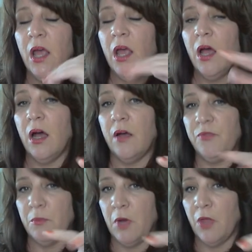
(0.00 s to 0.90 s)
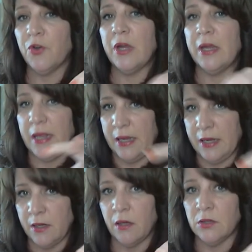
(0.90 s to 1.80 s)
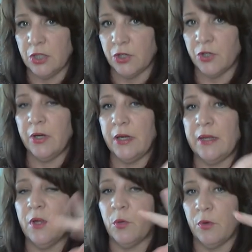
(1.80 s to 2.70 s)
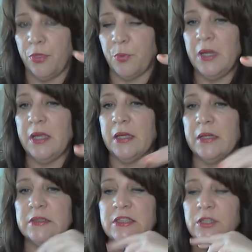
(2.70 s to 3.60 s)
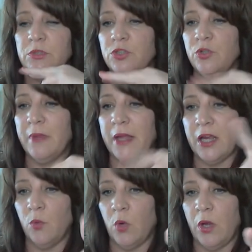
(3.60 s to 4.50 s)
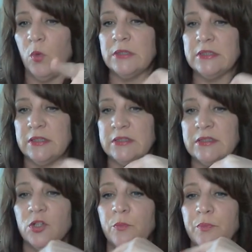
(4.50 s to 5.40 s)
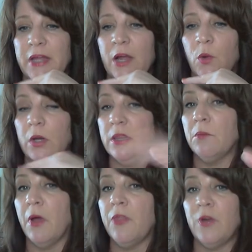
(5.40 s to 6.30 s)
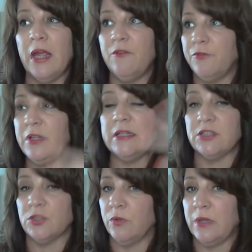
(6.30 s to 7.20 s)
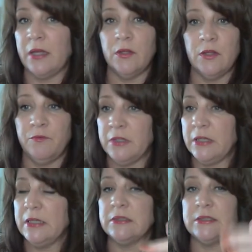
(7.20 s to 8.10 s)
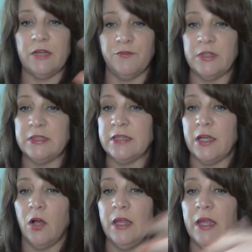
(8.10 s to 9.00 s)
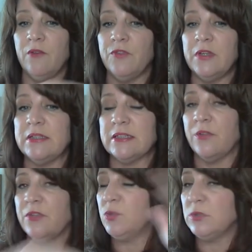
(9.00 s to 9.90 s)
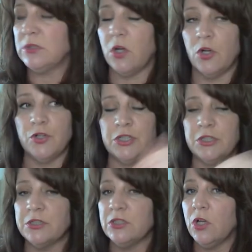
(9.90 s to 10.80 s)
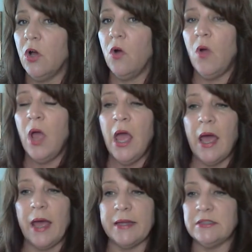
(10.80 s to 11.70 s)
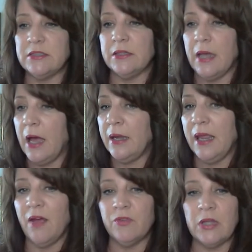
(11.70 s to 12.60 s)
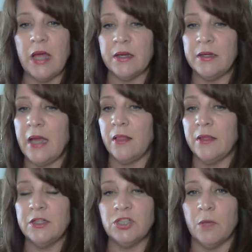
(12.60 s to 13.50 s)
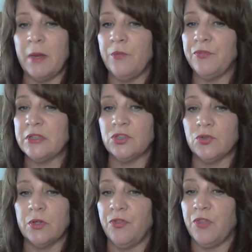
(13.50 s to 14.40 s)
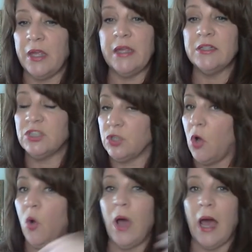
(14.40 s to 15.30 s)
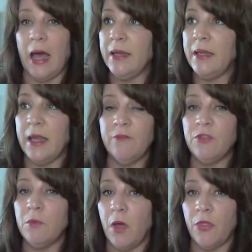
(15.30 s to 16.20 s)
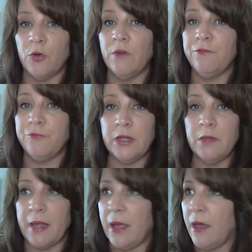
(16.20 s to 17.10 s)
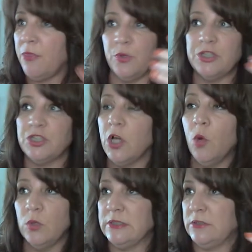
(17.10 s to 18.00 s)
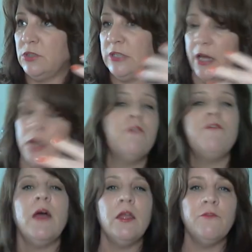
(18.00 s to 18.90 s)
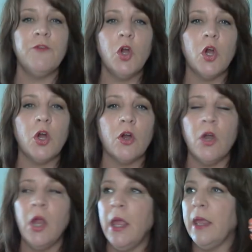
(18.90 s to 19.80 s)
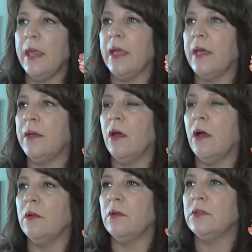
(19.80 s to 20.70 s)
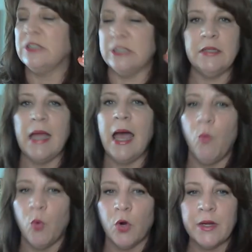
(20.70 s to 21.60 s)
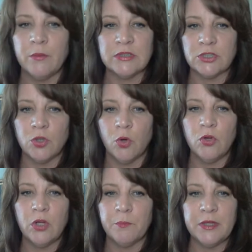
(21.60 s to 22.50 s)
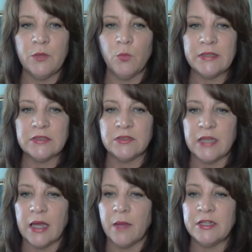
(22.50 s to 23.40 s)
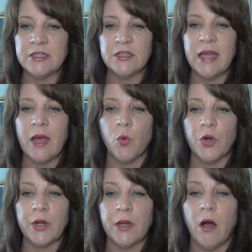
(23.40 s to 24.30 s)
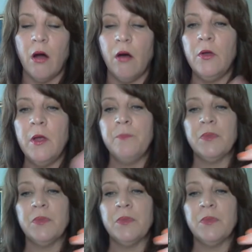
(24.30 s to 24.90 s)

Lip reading: The mother had a litter, and there were 3 kittens. There were 2 black and white ones and this little black one. And the mother had fleas, so then the kittens had fleas. They all had fleas. Now, this was 100 years ago. I did not have a lot of knowledge about this sort of thing, and so I gave the mother a flea bath, which was terrifying for her and did not work. It was a total complete waste of time. It did not work at all.